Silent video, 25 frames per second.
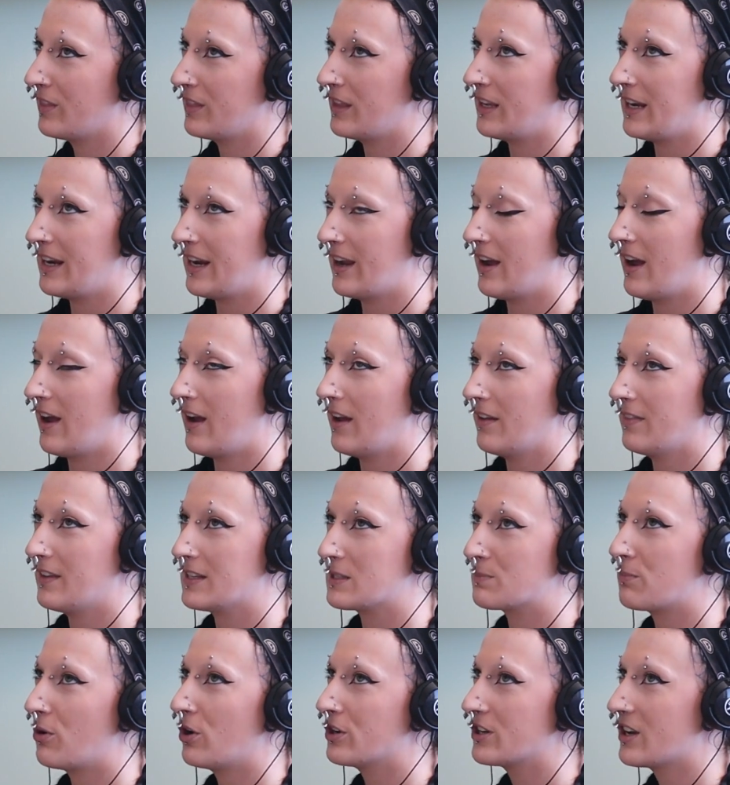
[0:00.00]
in the uh,
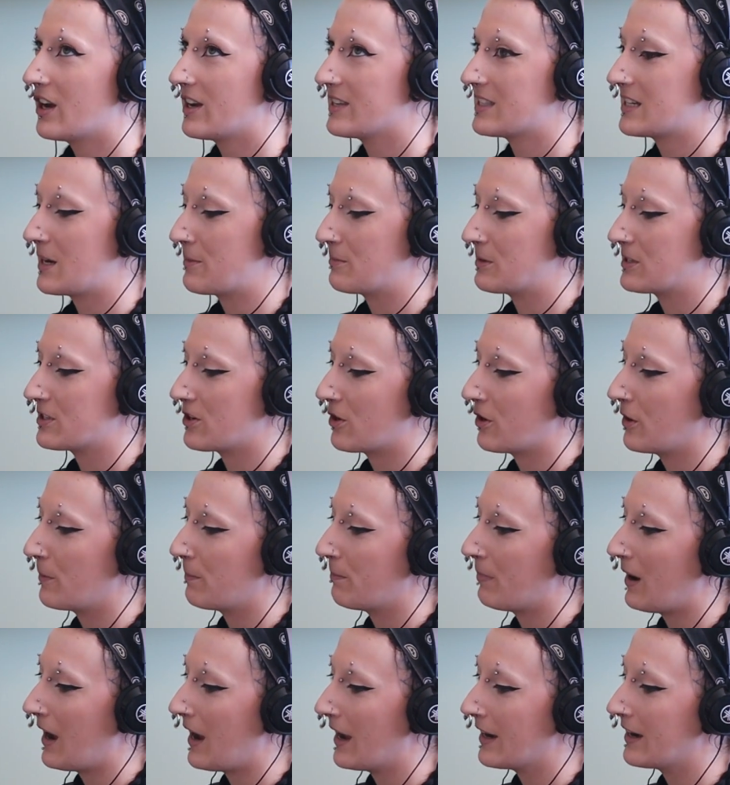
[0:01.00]
this podcast
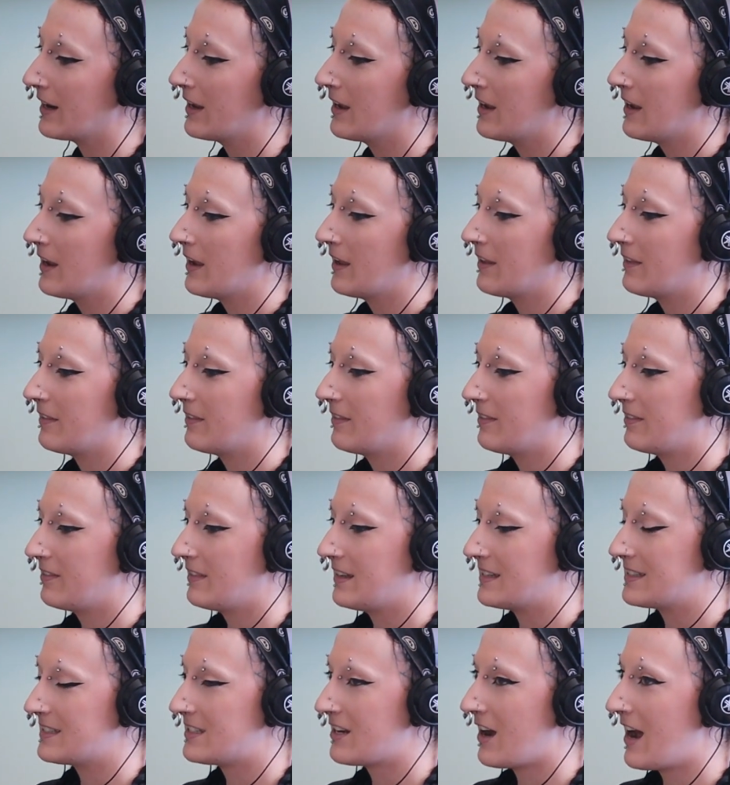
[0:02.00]
episode but
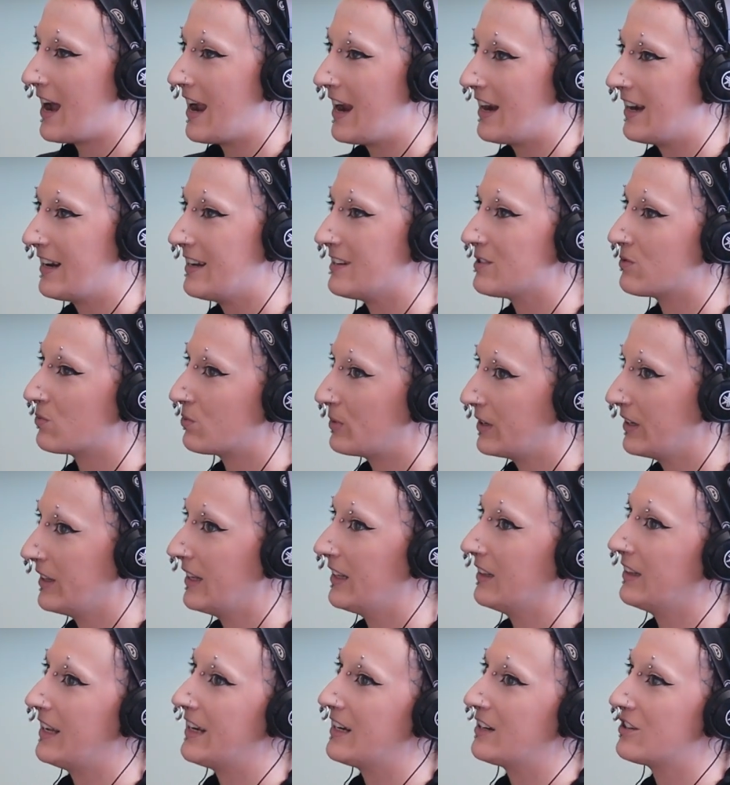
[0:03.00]
this diet is
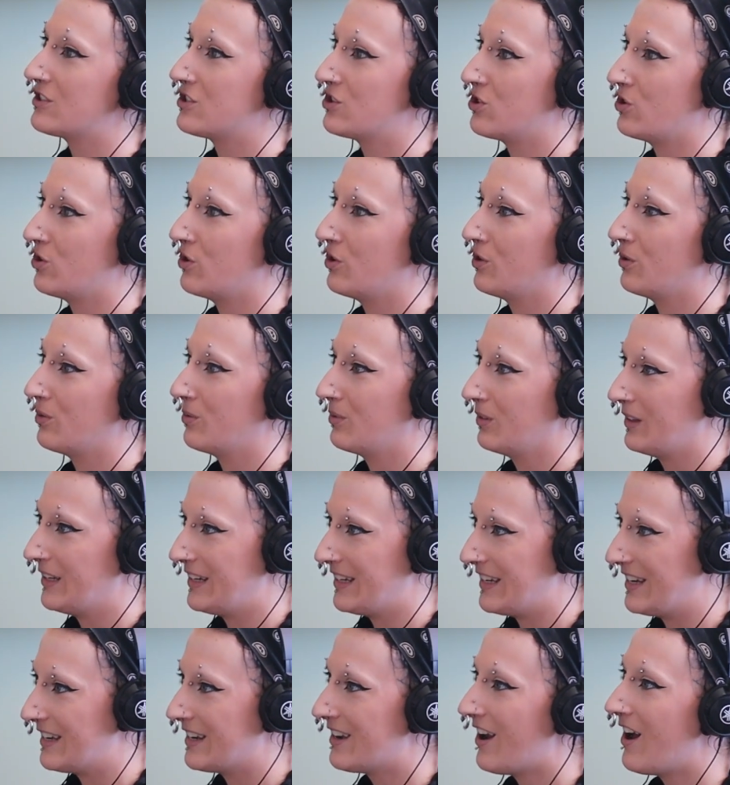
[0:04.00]
really linked to
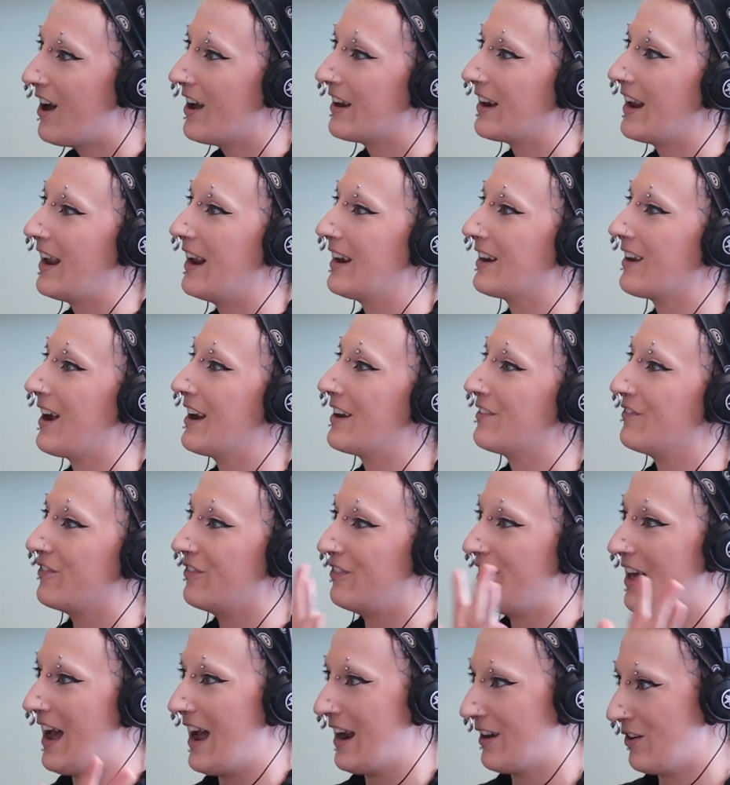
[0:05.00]
leaky gut and kind
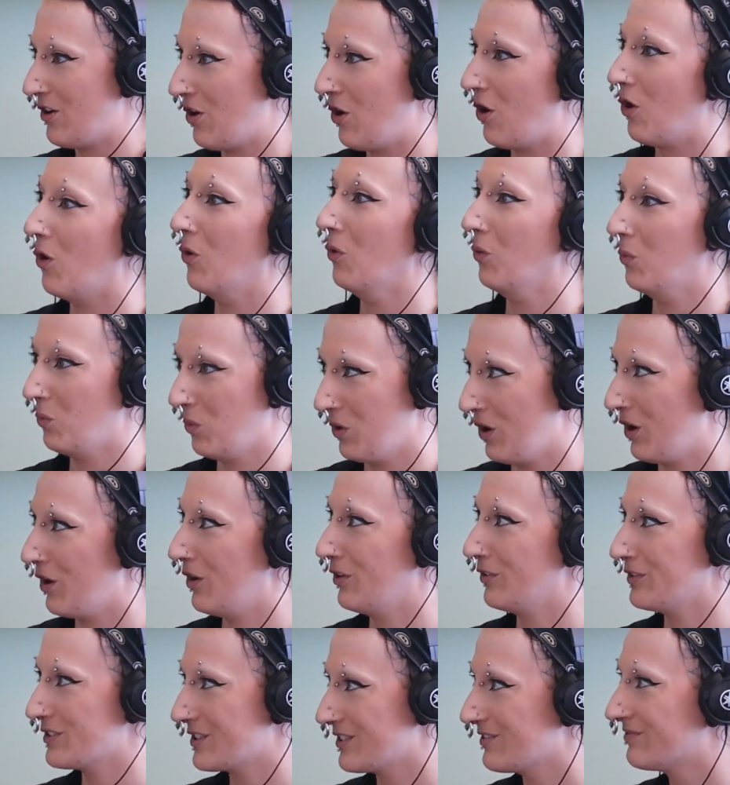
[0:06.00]
of that whole
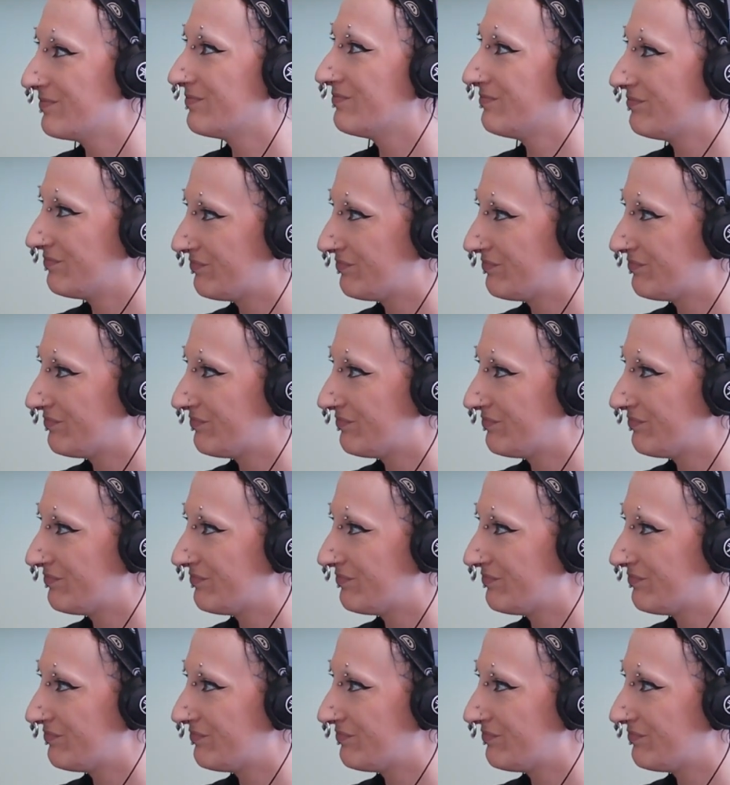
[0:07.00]
world.